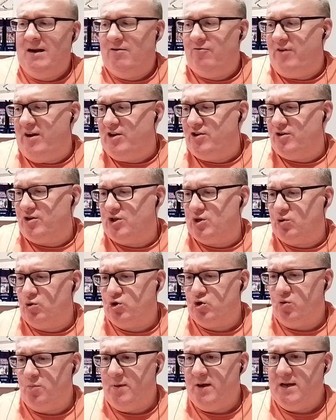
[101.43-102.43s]
Rangers
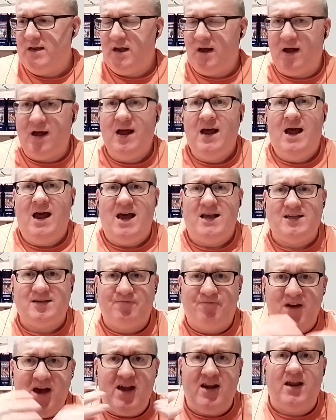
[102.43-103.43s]
social media is
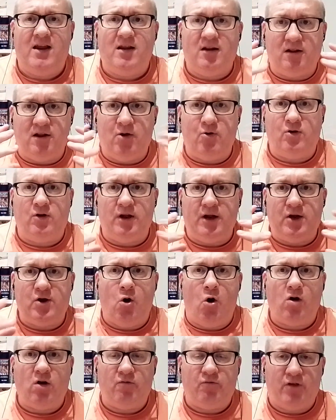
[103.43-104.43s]
very loudly
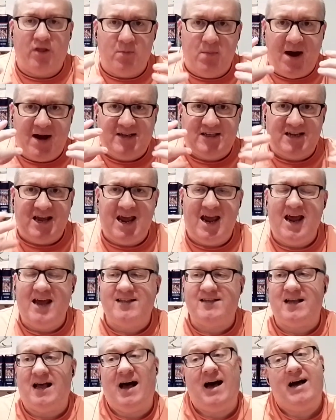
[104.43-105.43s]
calling for the man's
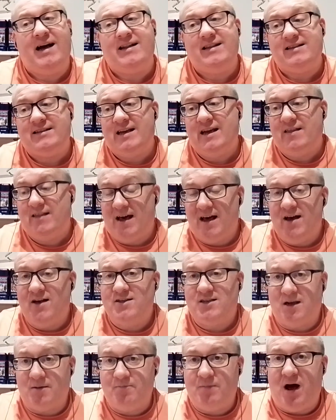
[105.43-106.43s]
head, and that
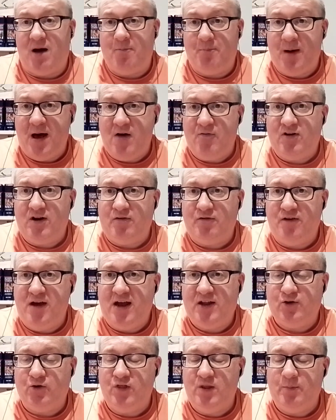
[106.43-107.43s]
has a bit of an
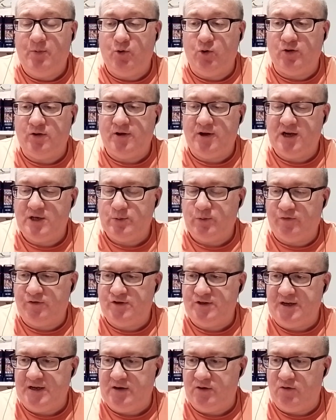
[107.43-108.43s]
effect on the board, as we've
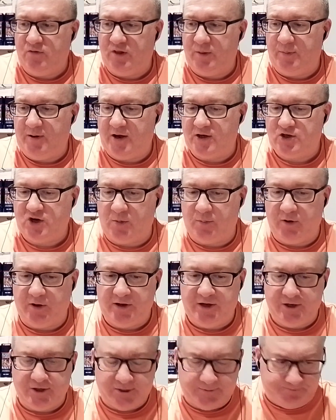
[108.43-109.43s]
seen over the past couple of
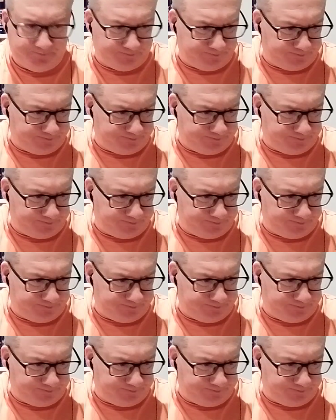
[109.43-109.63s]
years.